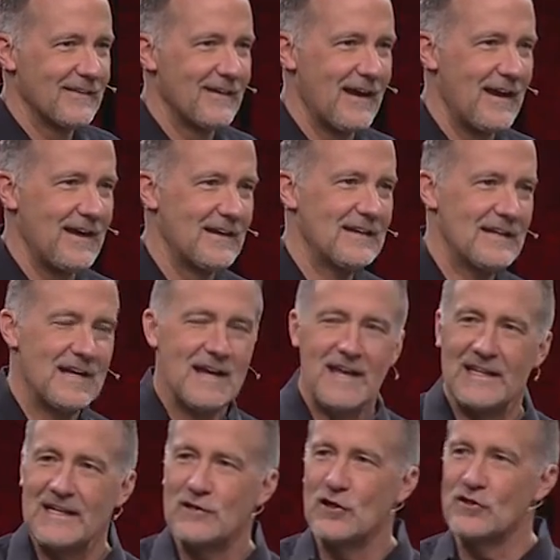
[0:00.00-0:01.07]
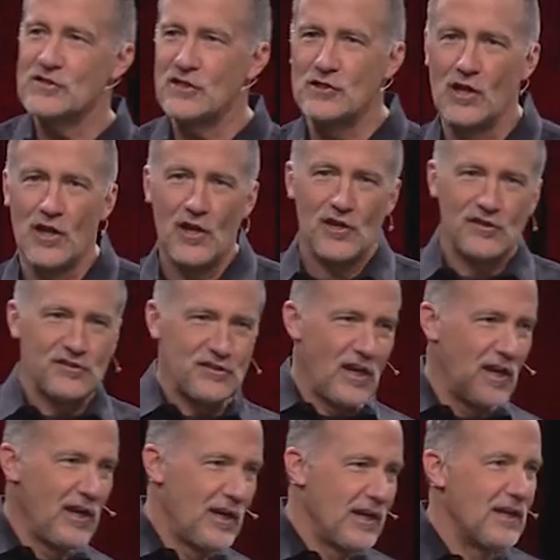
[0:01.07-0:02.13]
Right? And then he goes into
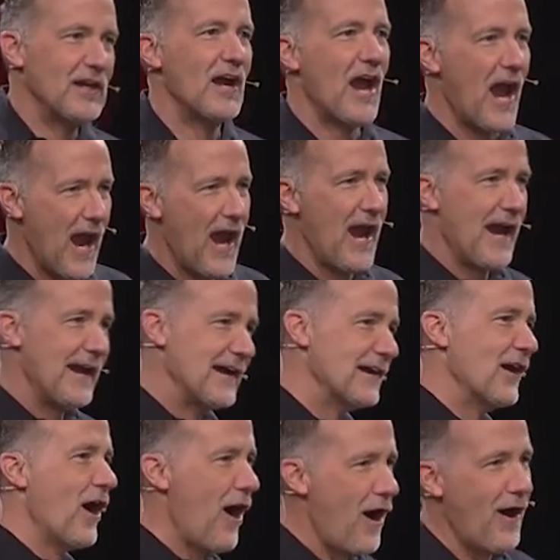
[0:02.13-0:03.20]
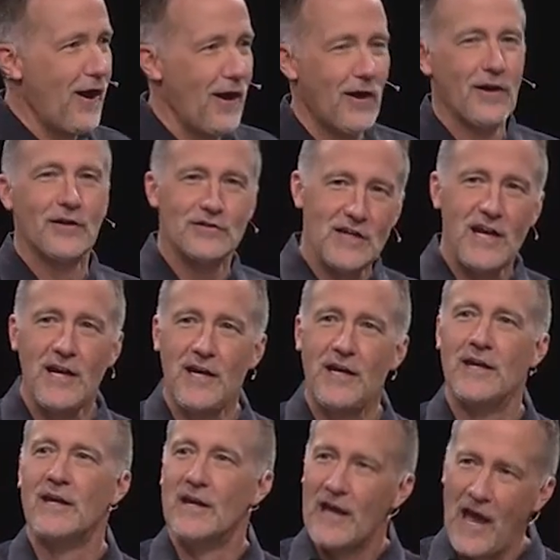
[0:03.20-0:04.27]
C A R
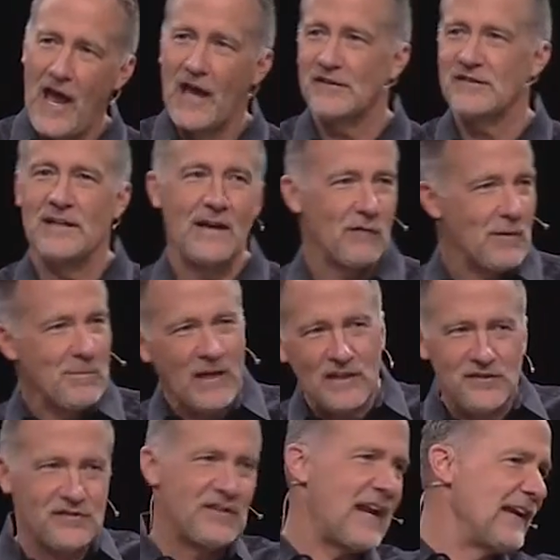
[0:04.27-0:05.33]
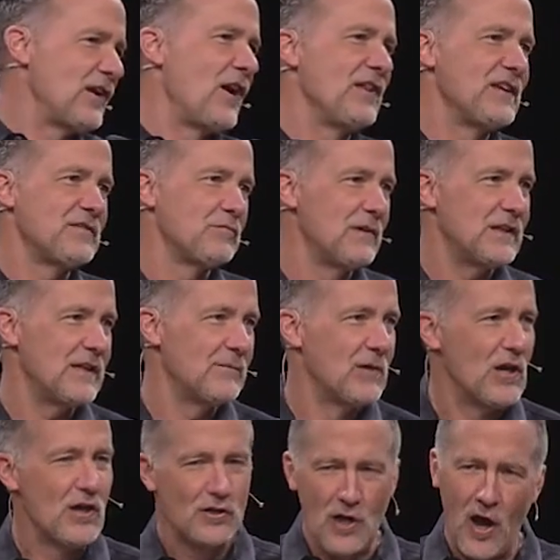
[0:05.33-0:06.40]
D S, and everybody's saying all this with him
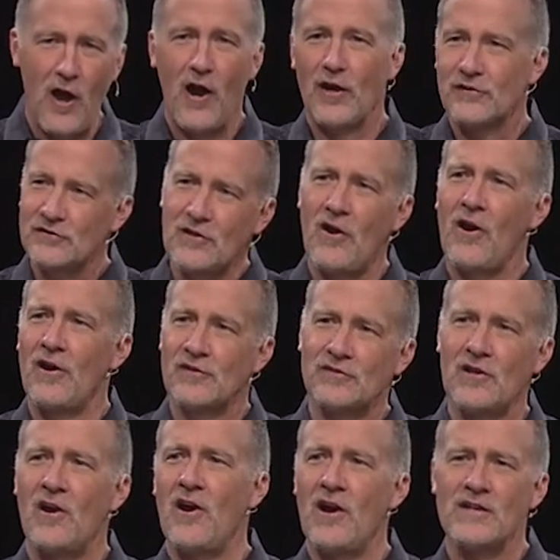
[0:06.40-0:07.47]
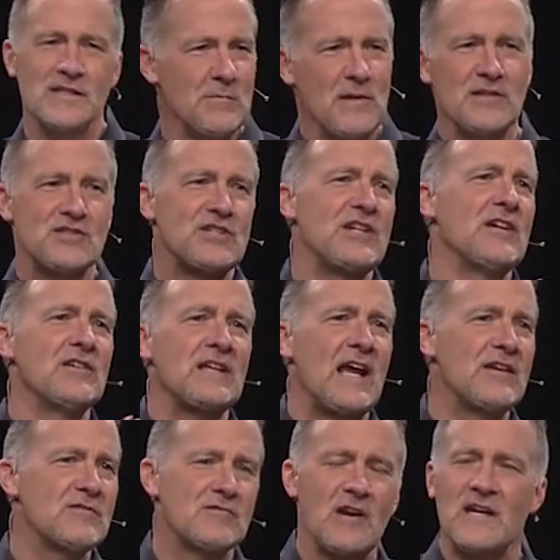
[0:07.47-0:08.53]
cards, cards, cards, and we cheer
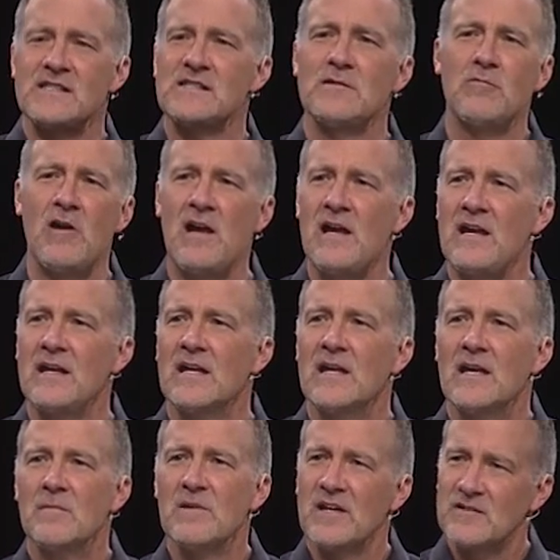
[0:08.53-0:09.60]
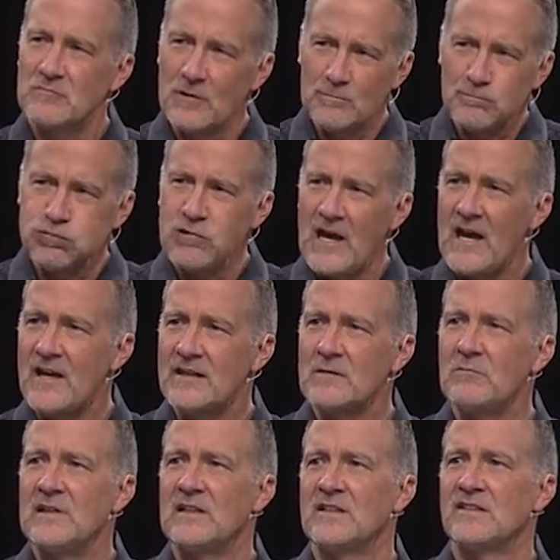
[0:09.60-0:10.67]
like crazy. Why? Because we're proud
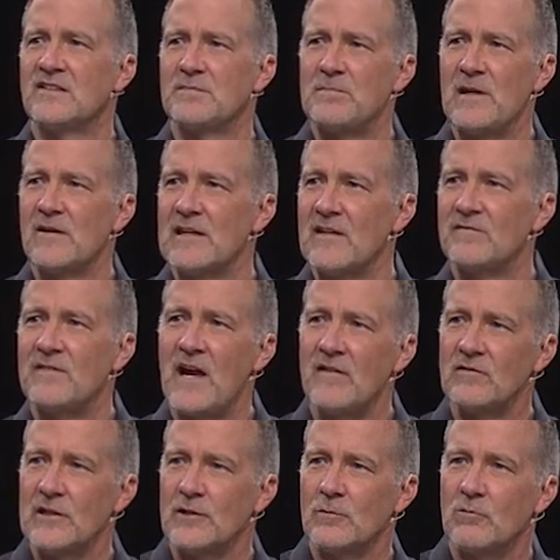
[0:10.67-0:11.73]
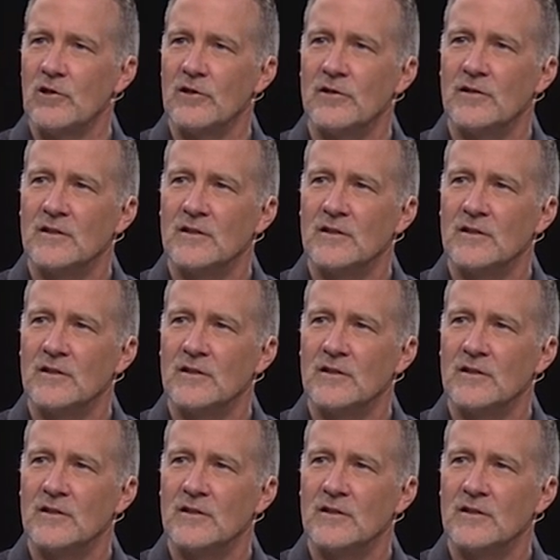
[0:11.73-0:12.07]
that we can spell that five letter word.